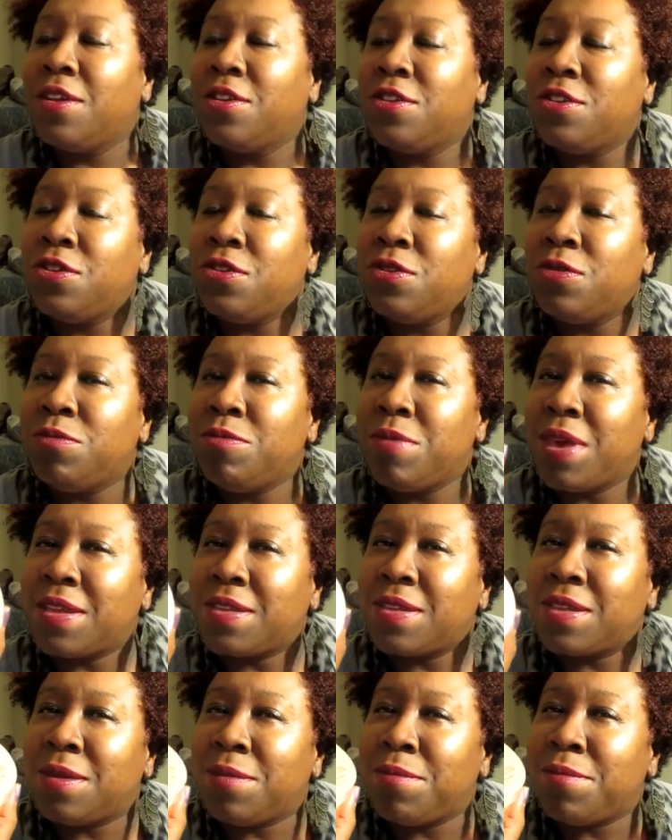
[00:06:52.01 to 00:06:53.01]
Do you
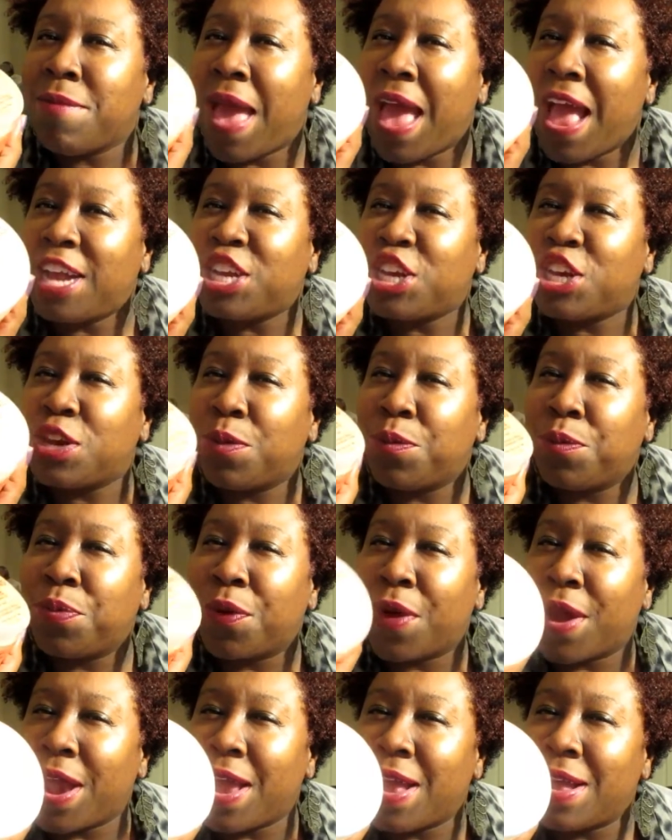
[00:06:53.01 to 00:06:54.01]
mix and match
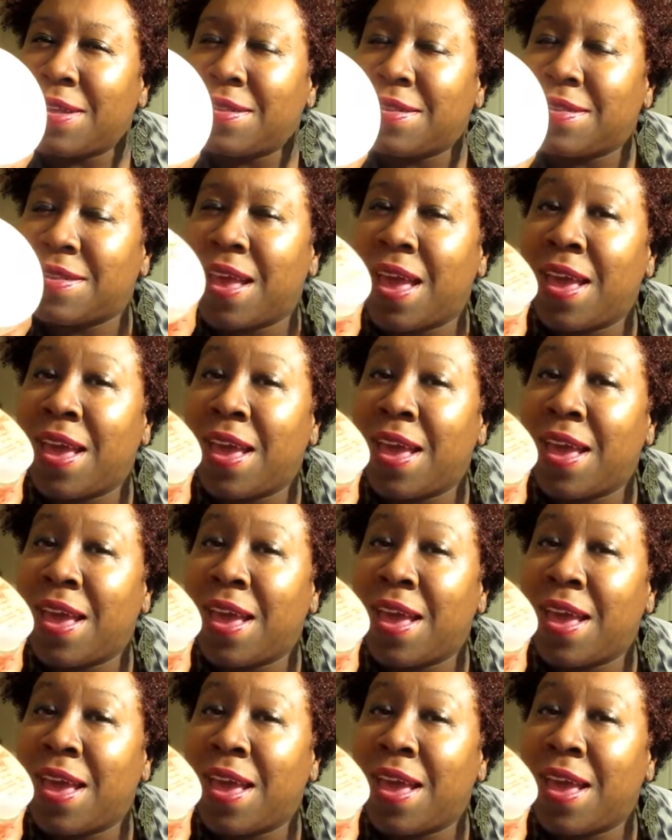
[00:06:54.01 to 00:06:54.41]
brands?